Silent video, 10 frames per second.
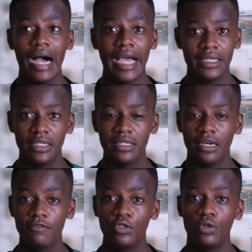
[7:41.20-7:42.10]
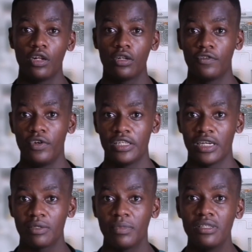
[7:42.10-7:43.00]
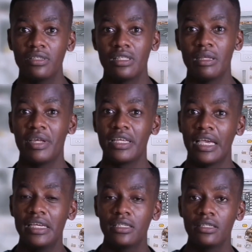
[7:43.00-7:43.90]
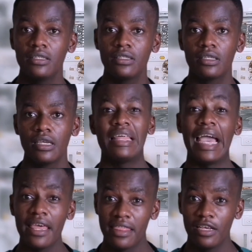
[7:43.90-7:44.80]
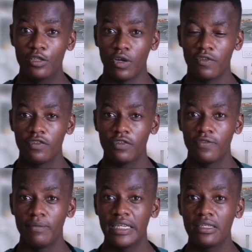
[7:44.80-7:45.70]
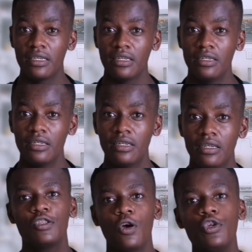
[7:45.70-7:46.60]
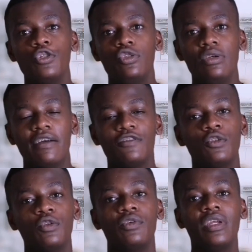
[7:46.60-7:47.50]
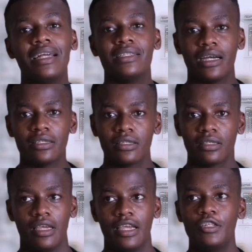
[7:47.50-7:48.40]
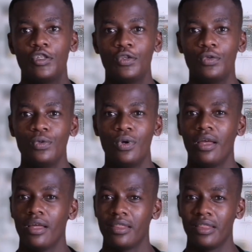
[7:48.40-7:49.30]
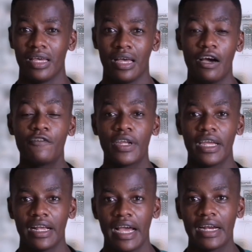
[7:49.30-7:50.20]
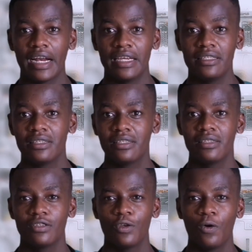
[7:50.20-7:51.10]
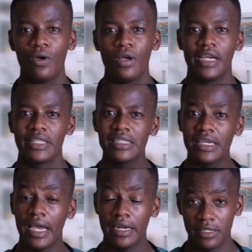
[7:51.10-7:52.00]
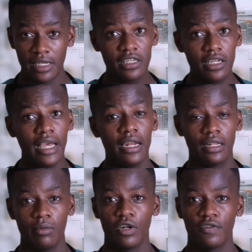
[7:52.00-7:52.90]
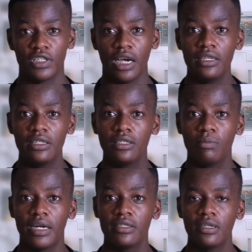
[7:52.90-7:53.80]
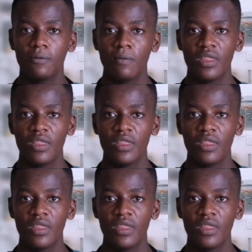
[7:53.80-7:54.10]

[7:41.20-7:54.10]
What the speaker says: I did have to do a lot of readjustments, the medications, the ethics of medicine. So you do have to readjust into the African guidelines. So it's actually a little bit of a challenge, but